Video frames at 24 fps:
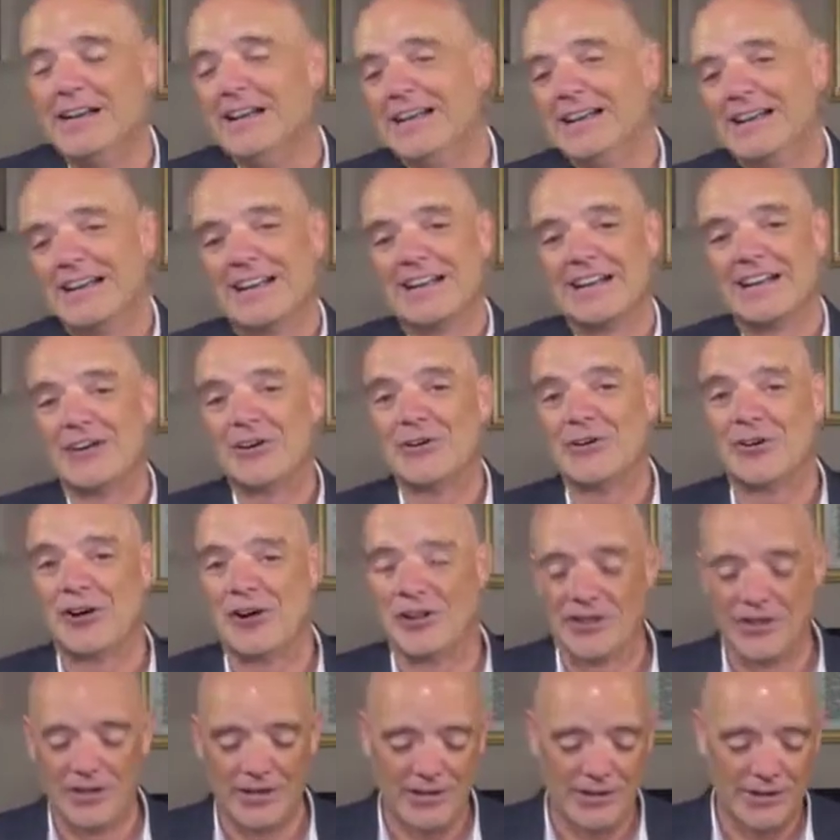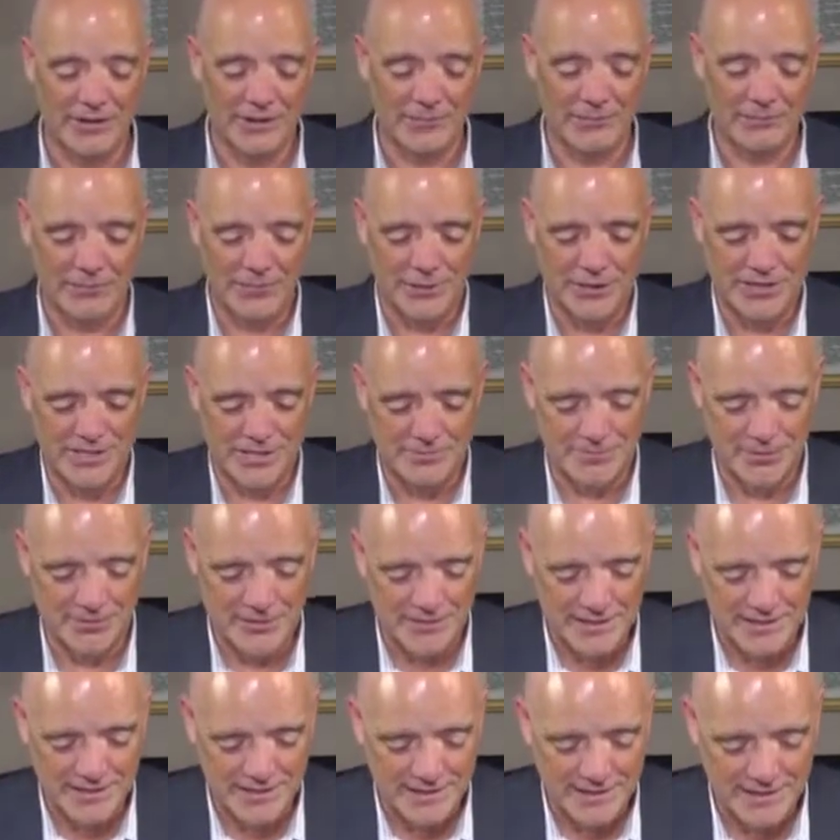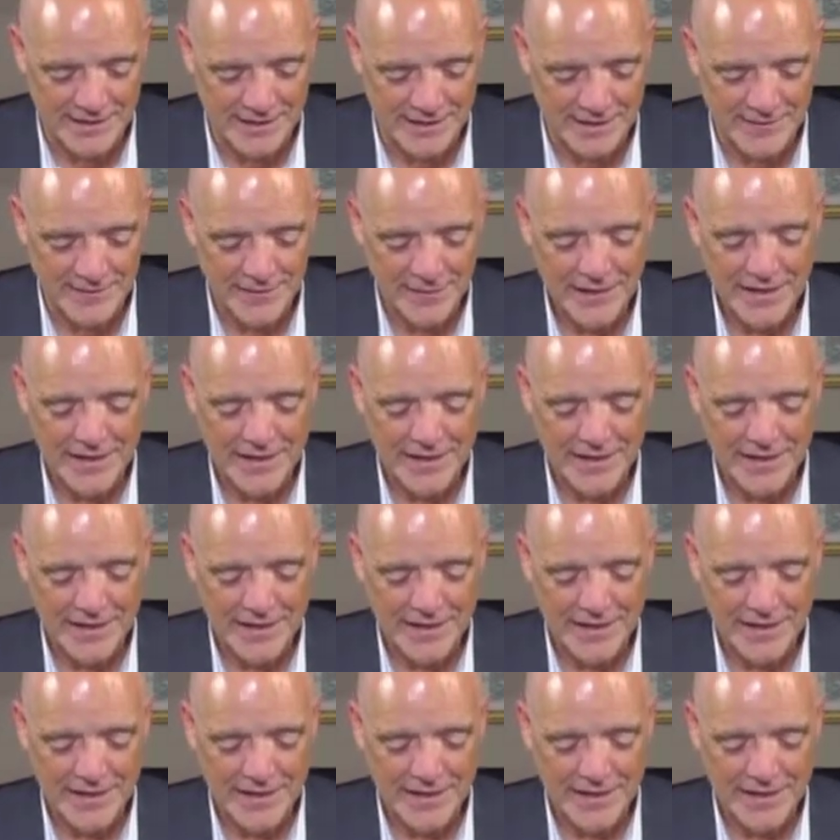Let alone all the other principles that uh,